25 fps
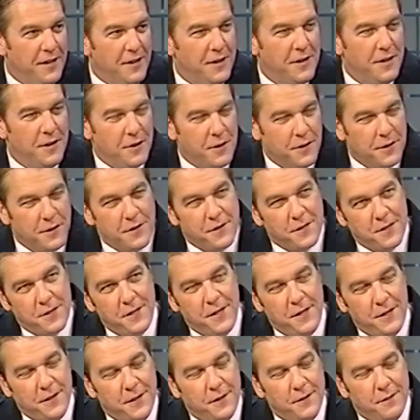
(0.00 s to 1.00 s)
you can
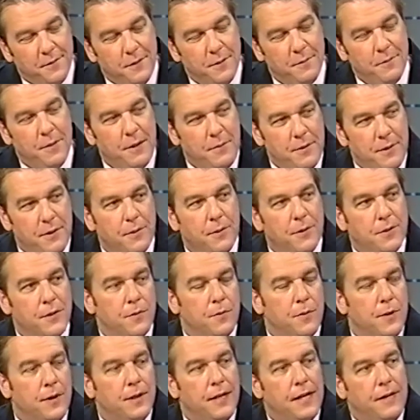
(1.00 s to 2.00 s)
see that maybe there is
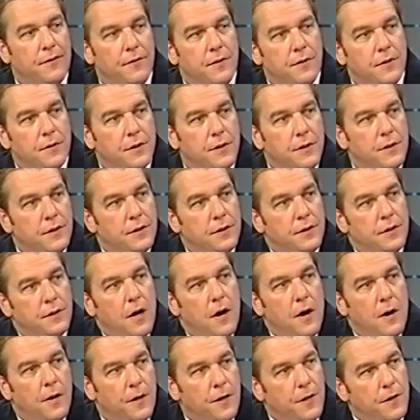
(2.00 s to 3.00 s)
a real effort to
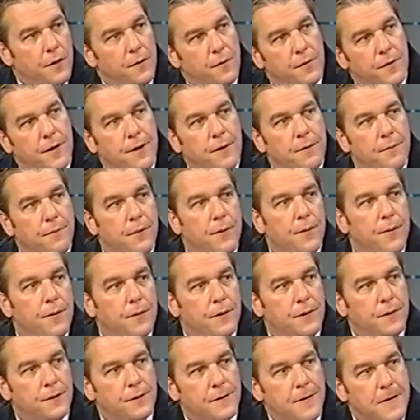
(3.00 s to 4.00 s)
target youth. How
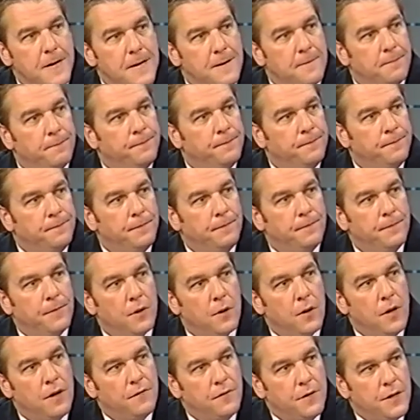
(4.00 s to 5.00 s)
important is that
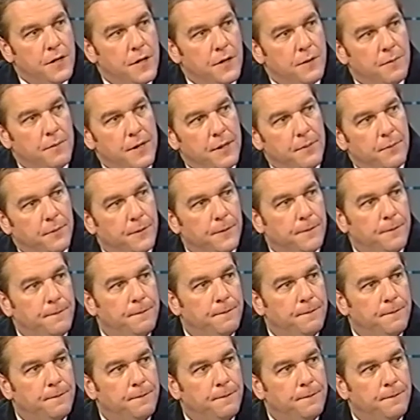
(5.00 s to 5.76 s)
to go after young people?